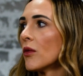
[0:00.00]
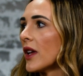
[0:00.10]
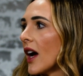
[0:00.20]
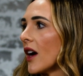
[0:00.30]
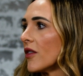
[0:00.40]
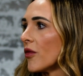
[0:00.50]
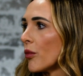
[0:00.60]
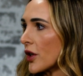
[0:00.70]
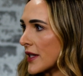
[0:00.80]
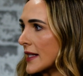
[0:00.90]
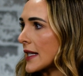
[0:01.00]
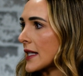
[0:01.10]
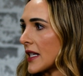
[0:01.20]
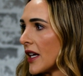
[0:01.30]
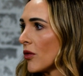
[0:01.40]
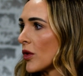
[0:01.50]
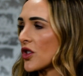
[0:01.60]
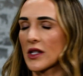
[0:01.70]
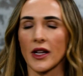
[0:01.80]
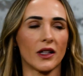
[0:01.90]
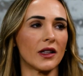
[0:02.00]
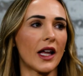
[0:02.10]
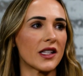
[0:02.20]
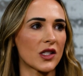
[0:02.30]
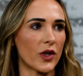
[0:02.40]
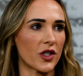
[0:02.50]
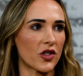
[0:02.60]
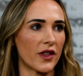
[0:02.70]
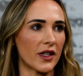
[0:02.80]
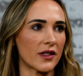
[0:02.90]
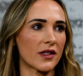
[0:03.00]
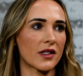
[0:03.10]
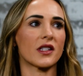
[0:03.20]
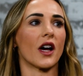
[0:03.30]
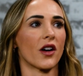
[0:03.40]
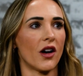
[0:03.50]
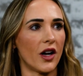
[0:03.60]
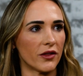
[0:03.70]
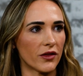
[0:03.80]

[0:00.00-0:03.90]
we have persistent, which is like a light switch that is stuck on.